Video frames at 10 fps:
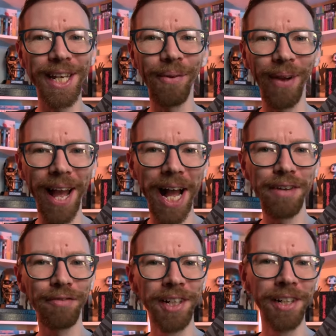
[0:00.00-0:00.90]
Now I
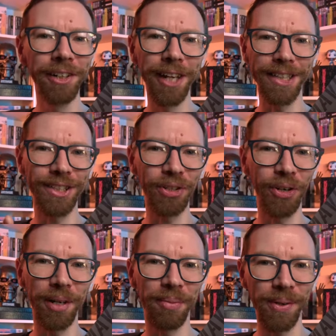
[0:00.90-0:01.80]
have. Let's
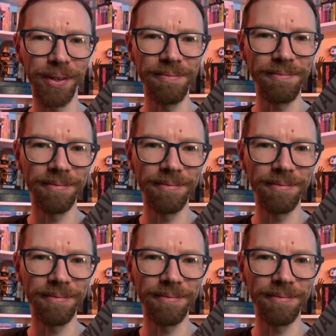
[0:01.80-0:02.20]
talk about it.